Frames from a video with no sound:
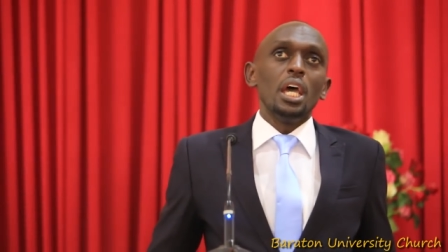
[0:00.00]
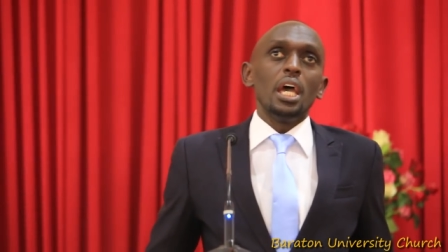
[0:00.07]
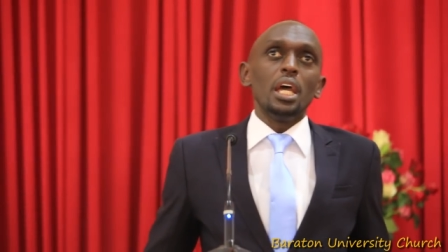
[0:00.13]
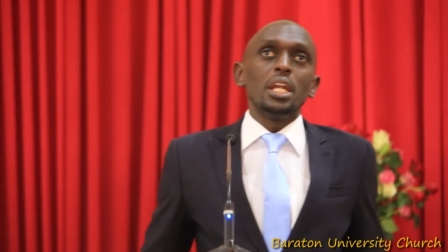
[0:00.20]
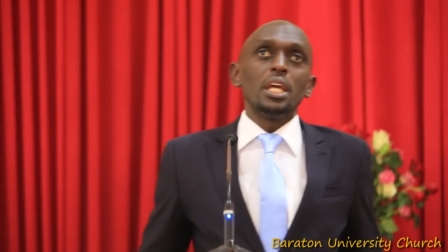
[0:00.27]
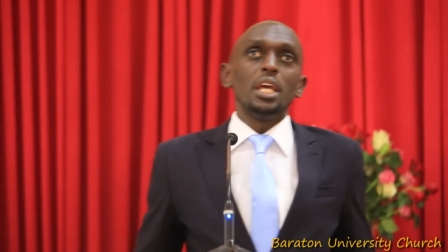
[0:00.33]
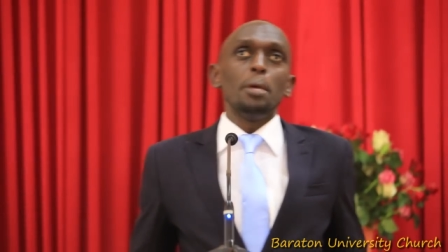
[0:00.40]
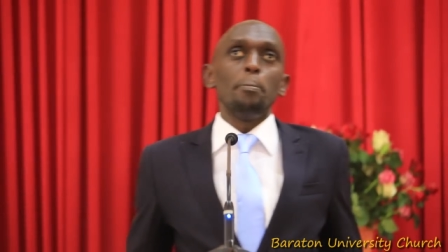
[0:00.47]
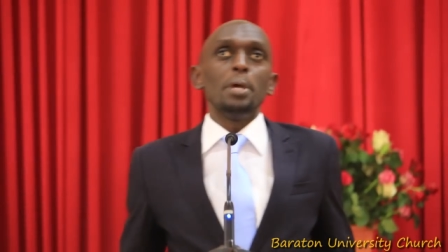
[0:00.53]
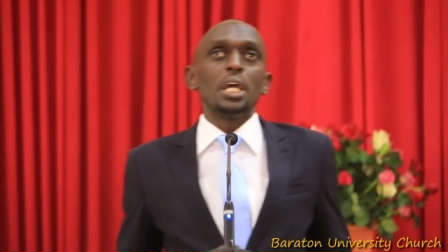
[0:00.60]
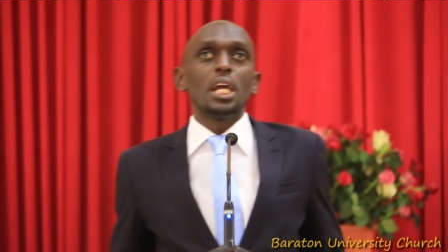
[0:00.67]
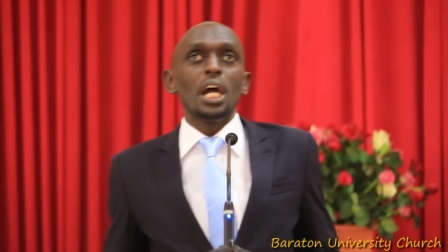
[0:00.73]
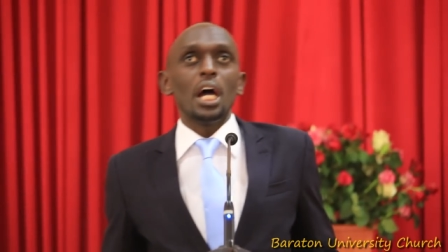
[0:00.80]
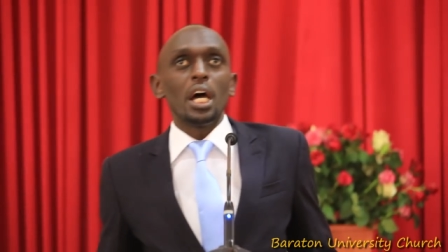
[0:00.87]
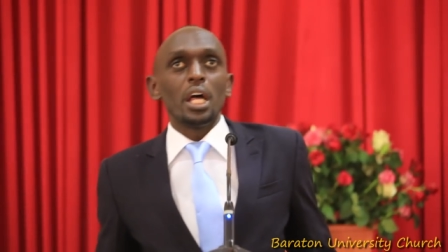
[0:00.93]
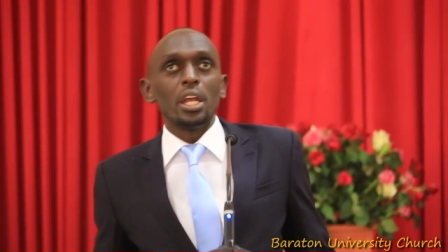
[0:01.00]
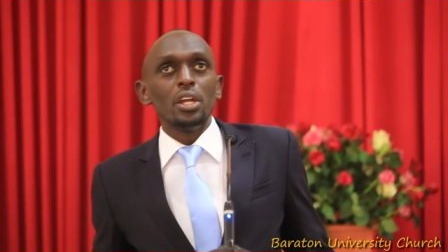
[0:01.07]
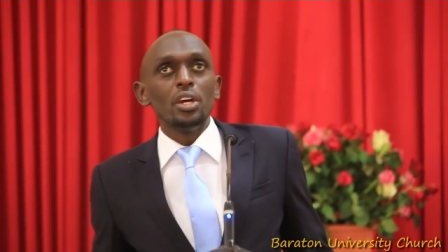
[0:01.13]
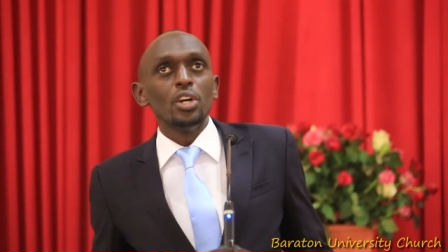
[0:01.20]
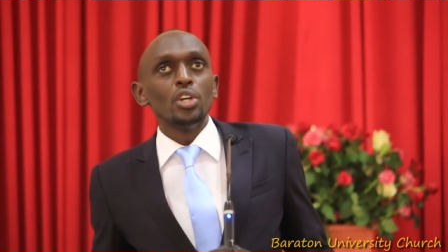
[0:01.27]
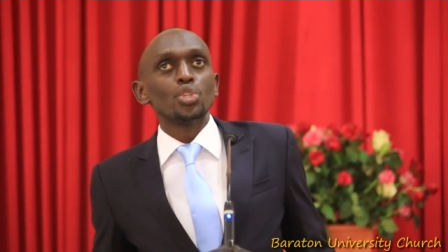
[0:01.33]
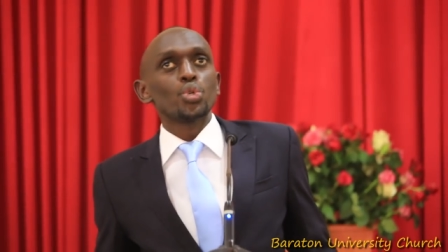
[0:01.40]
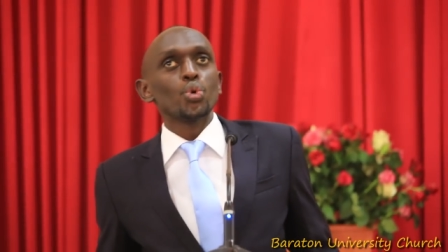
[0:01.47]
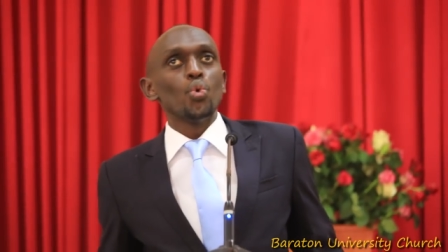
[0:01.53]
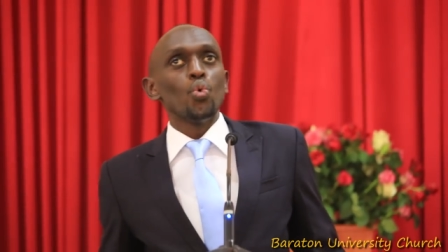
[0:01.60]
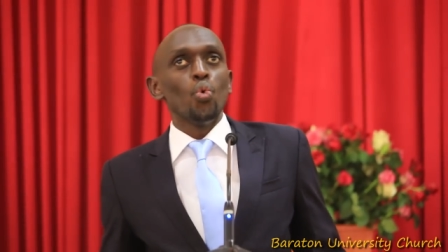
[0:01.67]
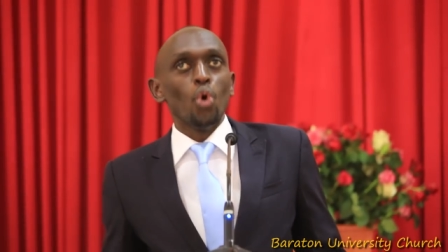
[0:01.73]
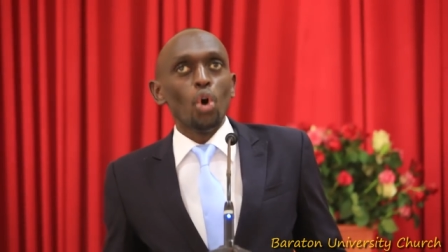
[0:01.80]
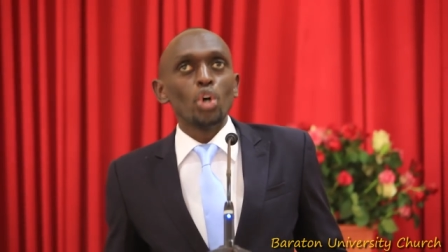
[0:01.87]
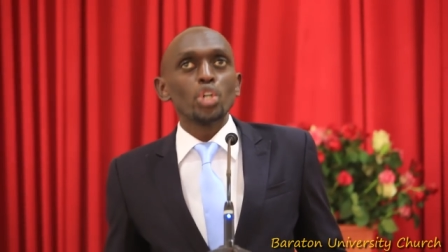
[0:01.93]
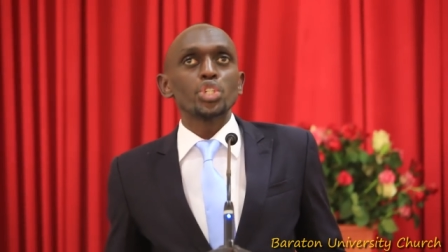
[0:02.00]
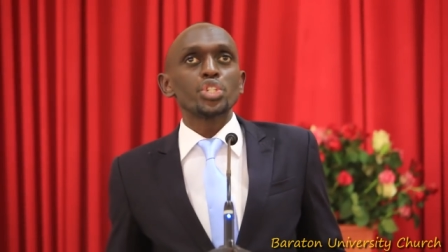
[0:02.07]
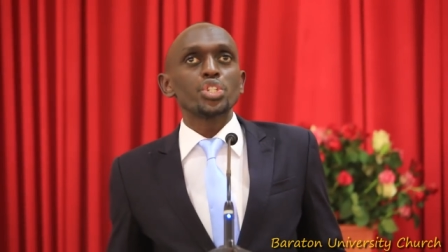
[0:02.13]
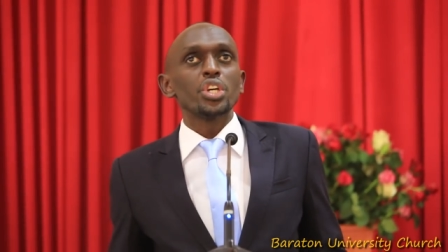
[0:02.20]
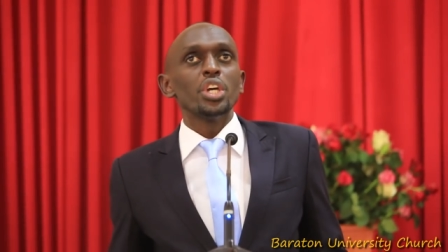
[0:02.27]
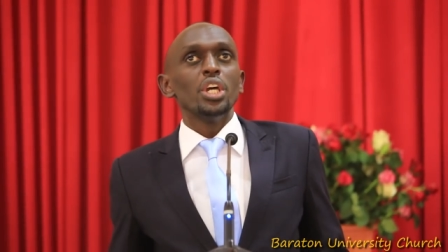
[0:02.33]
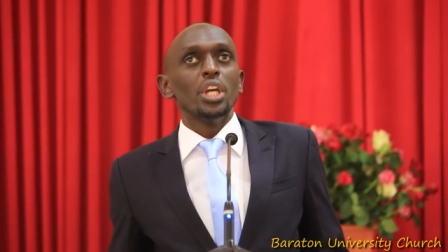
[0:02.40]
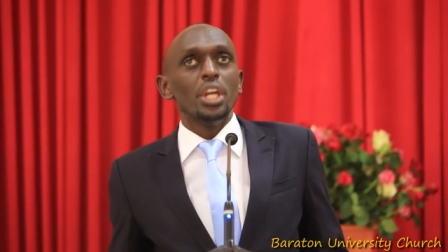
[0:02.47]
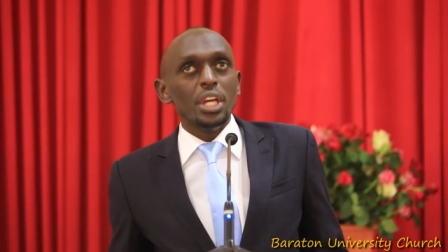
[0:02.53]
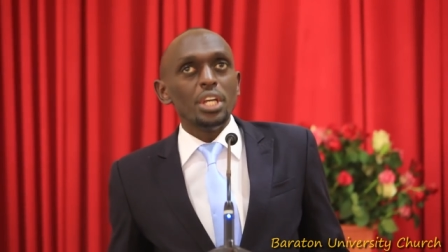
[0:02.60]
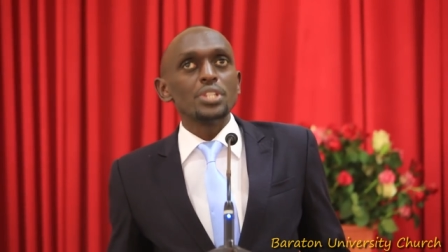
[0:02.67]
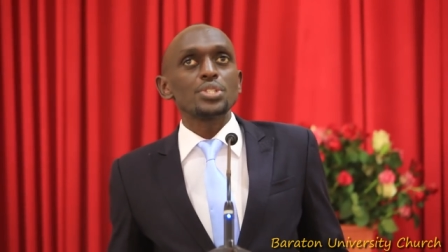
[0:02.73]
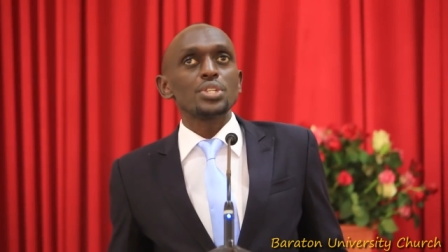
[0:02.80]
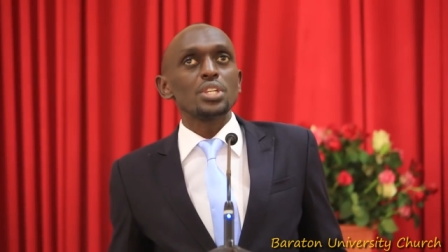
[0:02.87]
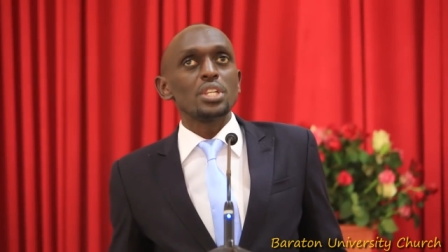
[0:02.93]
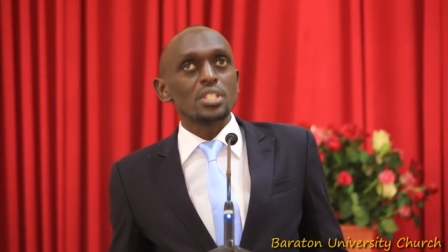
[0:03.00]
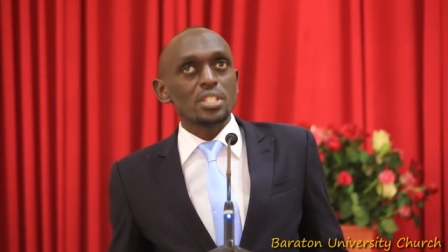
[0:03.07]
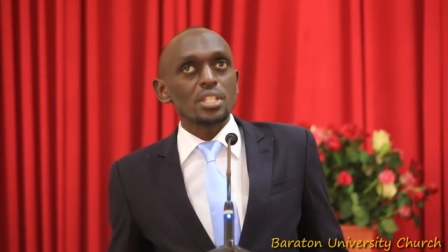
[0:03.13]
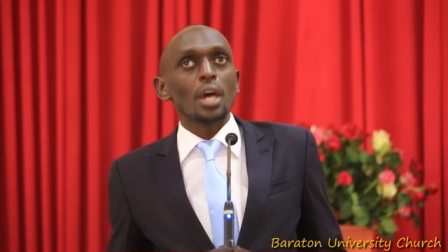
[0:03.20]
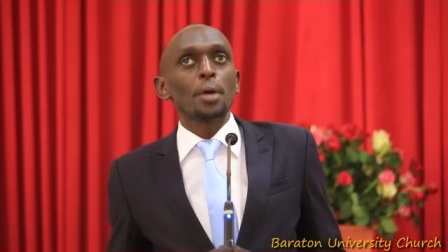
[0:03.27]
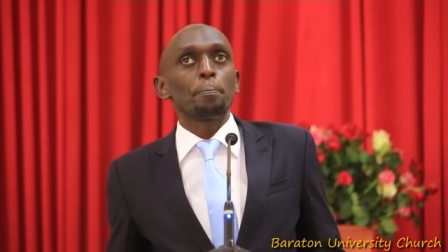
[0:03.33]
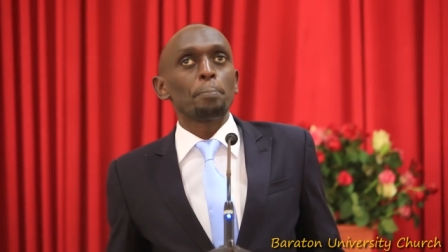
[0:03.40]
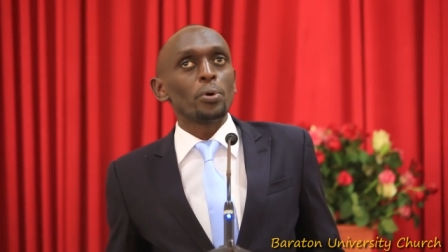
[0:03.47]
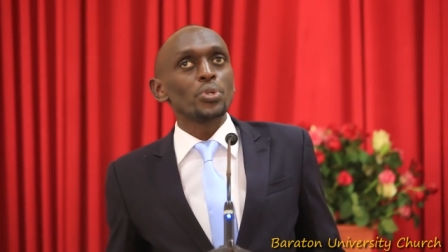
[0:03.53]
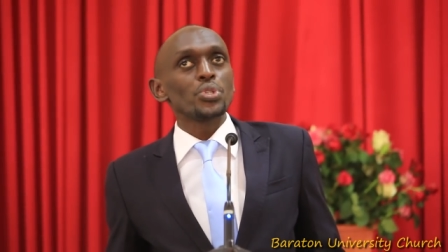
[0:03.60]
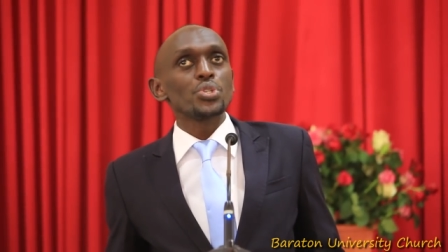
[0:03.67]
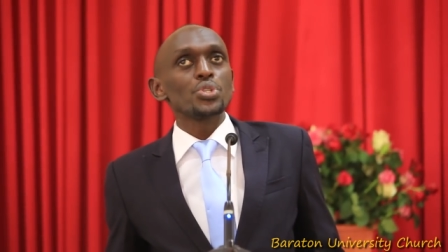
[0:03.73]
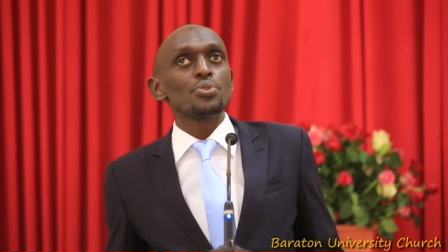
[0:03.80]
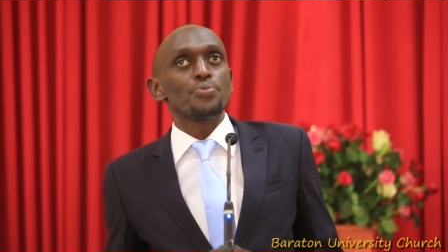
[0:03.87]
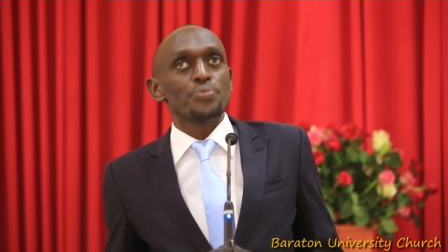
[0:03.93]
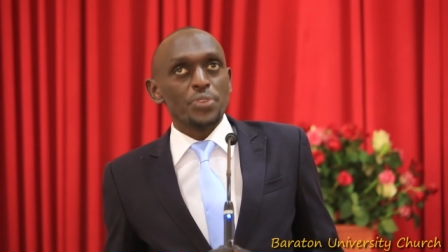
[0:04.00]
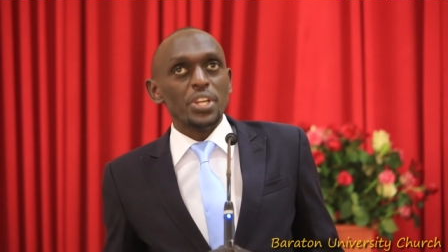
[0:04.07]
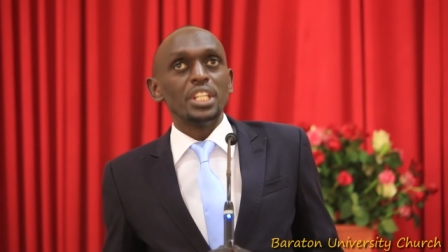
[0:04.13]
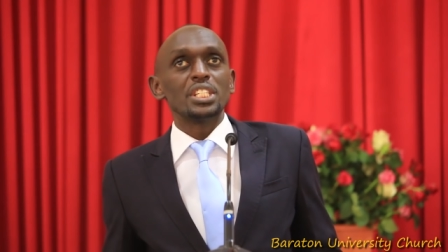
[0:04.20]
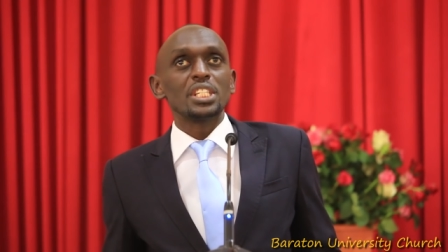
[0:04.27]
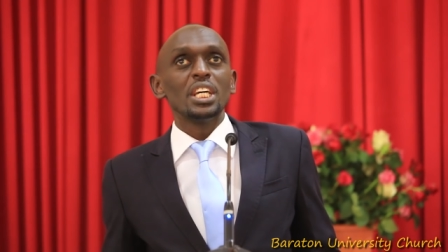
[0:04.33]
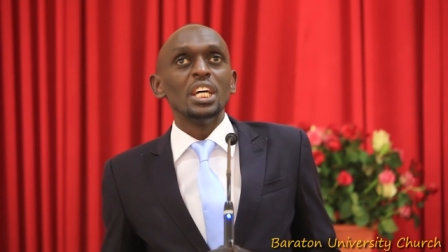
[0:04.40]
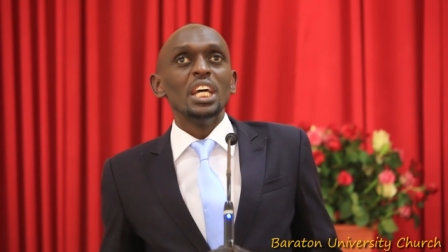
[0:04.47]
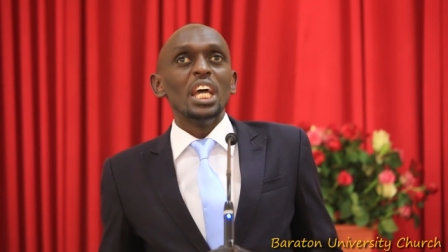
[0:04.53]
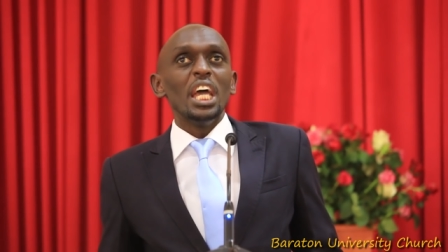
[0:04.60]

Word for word: and he began to wash his disciples' feet